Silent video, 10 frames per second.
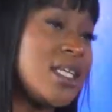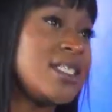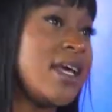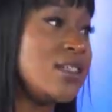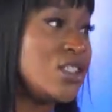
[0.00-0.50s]

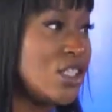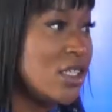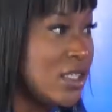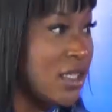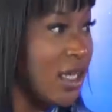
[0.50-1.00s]

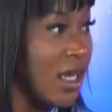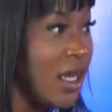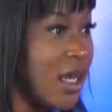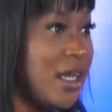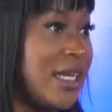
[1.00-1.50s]
attention.
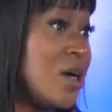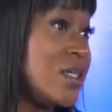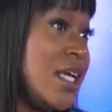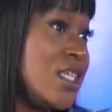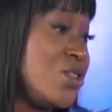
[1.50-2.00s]
Okay.
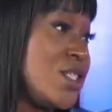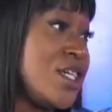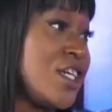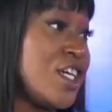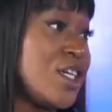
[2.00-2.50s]
Nowadays, you
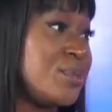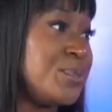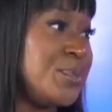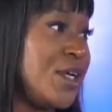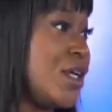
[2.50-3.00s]
see her
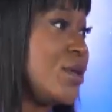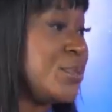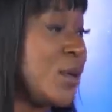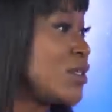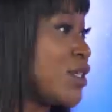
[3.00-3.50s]
being
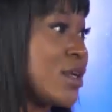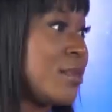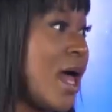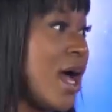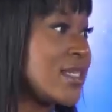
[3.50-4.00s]
posted on the
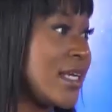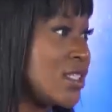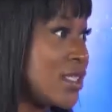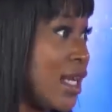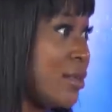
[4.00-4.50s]
blogs like
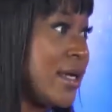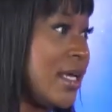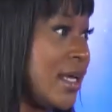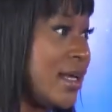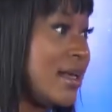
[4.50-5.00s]
she's a celebrity.